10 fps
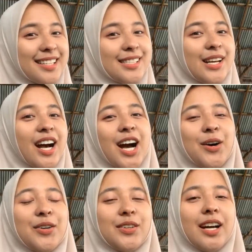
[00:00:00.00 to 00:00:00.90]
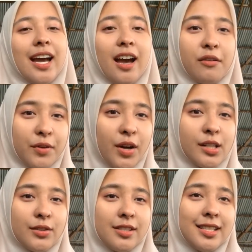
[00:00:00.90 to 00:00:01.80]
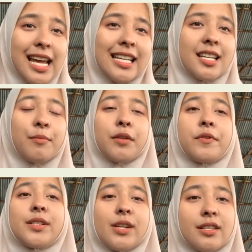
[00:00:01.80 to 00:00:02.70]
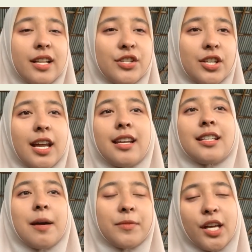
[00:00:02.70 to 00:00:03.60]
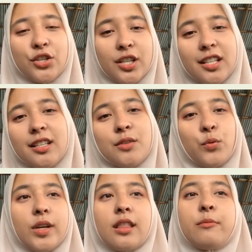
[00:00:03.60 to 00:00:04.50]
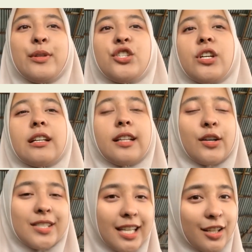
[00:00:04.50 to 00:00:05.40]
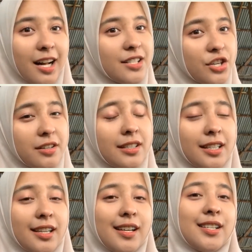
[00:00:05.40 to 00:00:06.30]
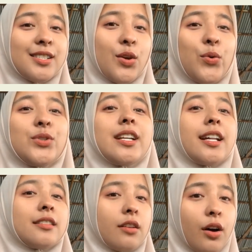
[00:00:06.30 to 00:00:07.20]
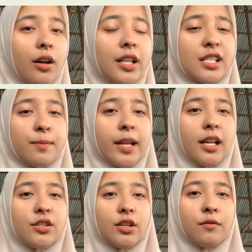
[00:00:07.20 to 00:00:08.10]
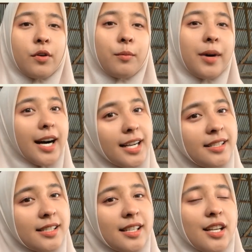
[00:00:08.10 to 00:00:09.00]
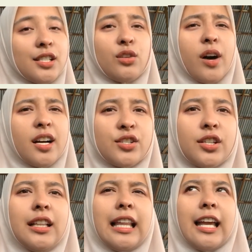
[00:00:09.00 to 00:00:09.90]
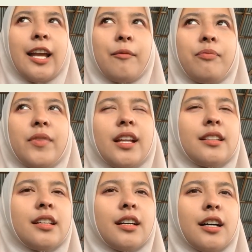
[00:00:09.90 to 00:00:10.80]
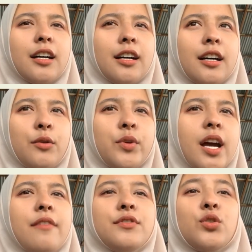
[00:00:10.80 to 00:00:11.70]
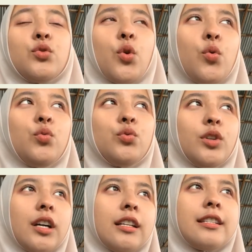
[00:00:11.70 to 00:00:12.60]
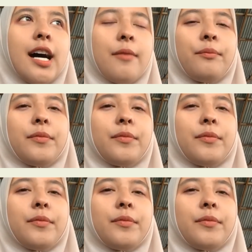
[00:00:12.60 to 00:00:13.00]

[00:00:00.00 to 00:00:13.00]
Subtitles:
So how have you understand about free translation and adaptation with bridging language and culture? So that's all explanation from us. So actually, we have to know that